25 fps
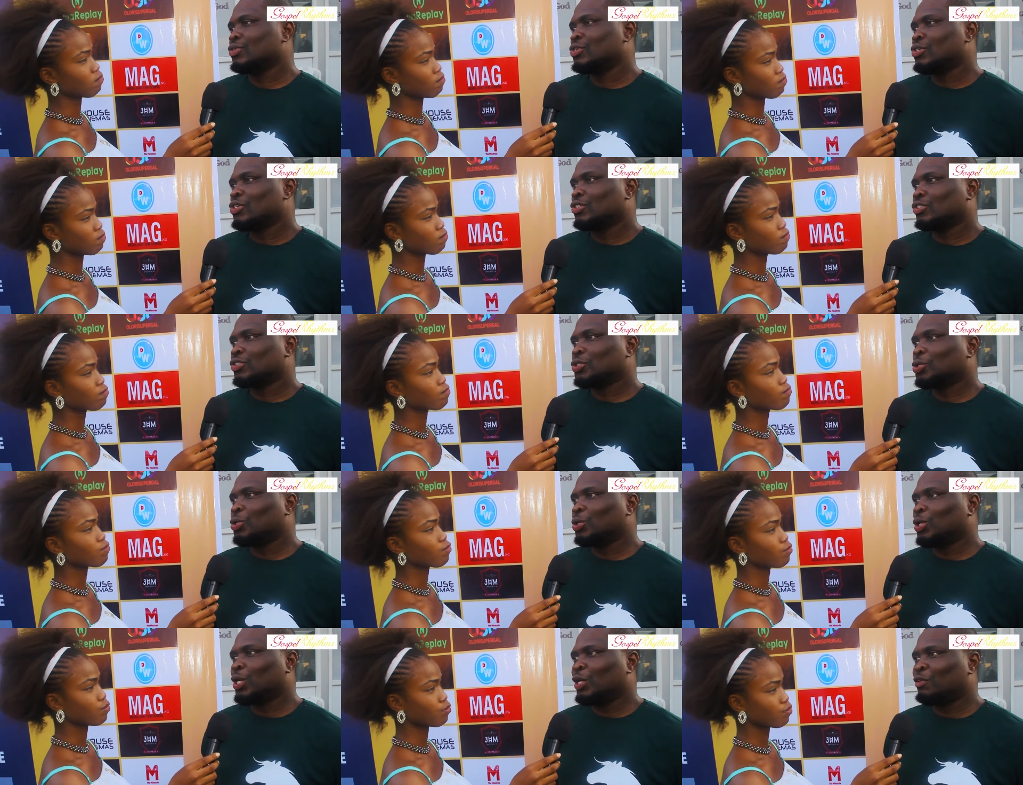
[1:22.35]

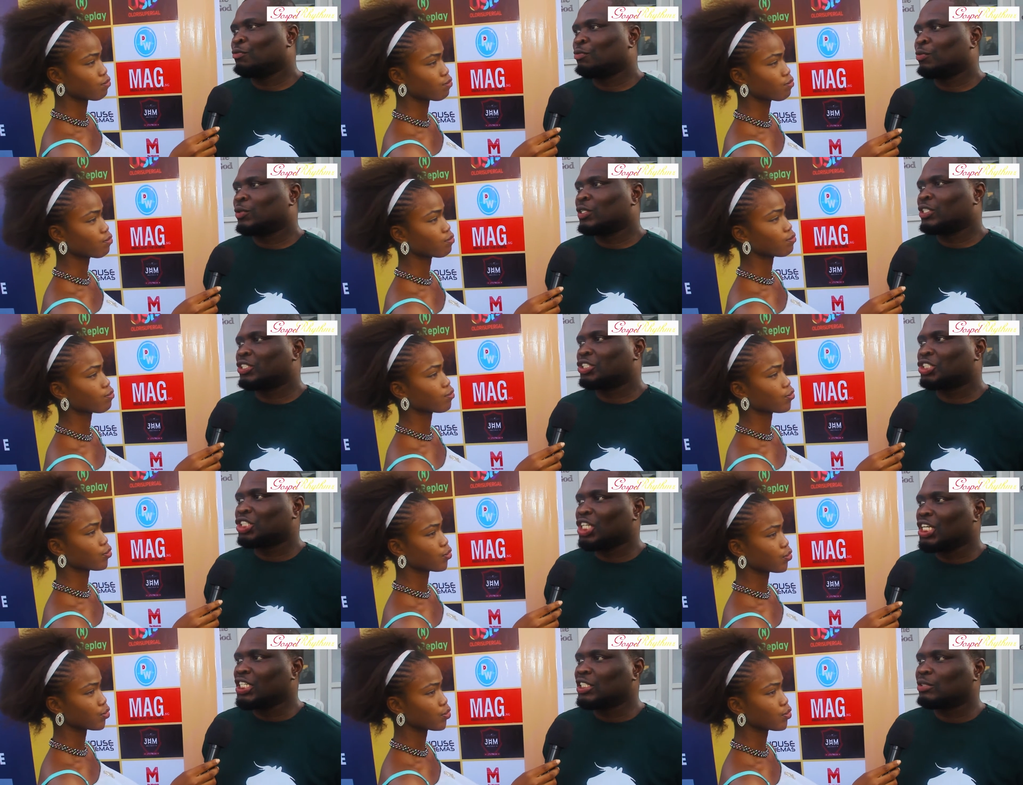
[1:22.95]

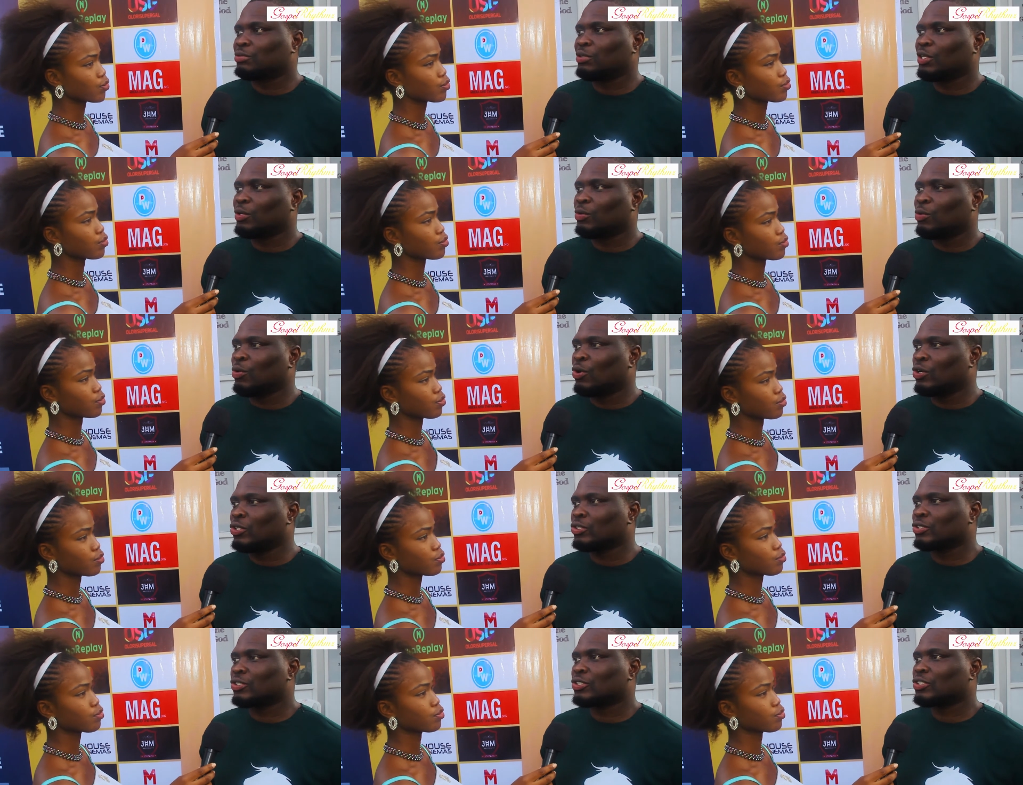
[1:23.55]
Speaker 1: The change we
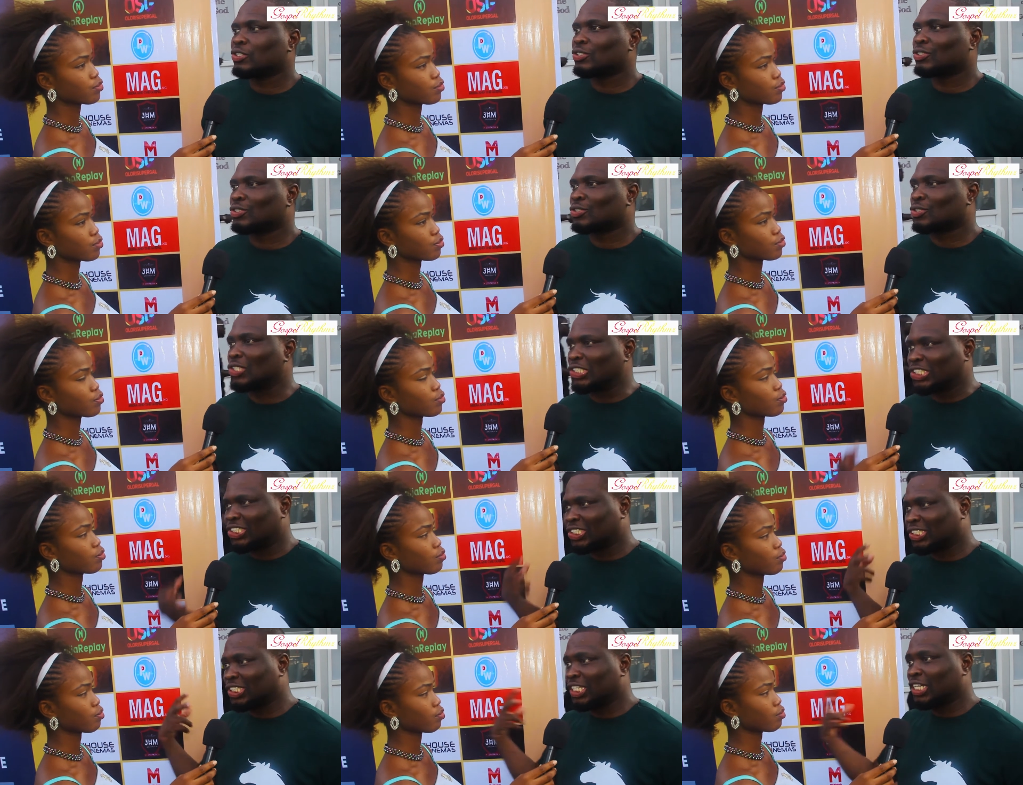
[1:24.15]
want to
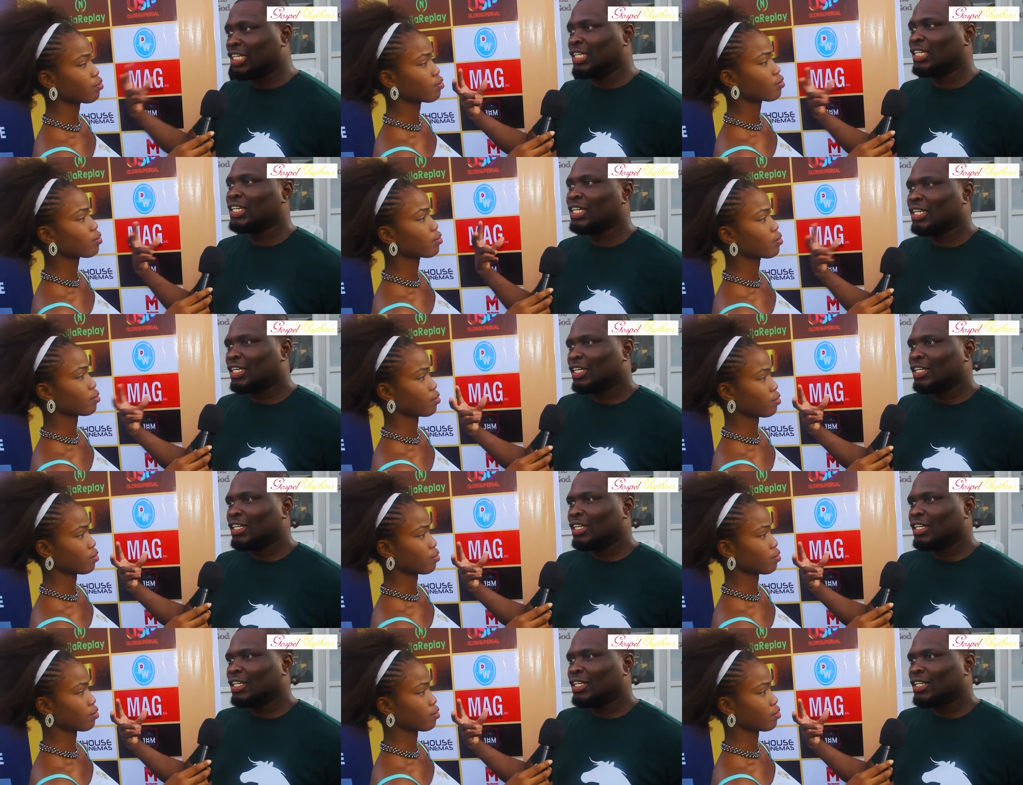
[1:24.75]
see